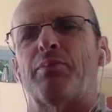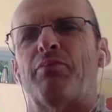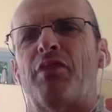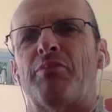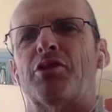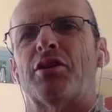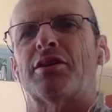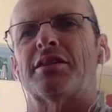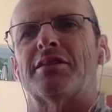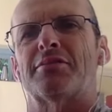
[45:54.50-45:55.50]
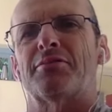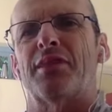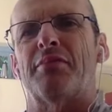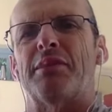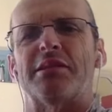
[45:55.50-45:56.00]
flip chart or
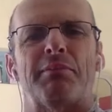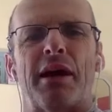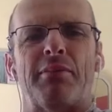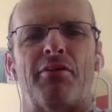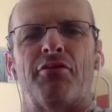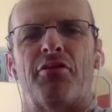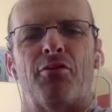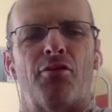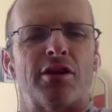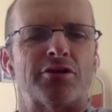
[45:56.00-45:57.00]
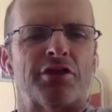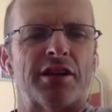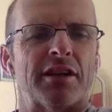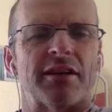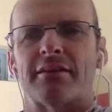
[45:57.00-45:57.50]
that piece of paper off the wall is
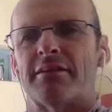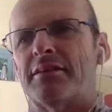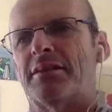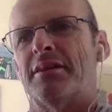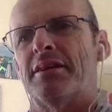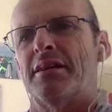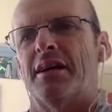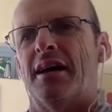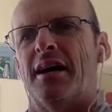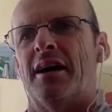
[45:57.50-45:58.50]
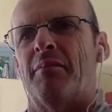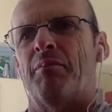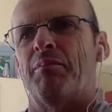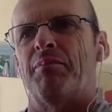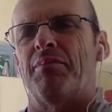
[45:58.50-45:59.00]
written,
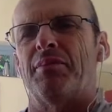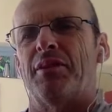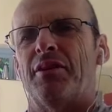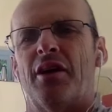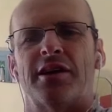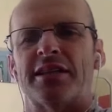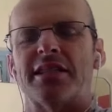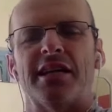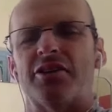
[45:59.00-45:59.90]
it doesn't get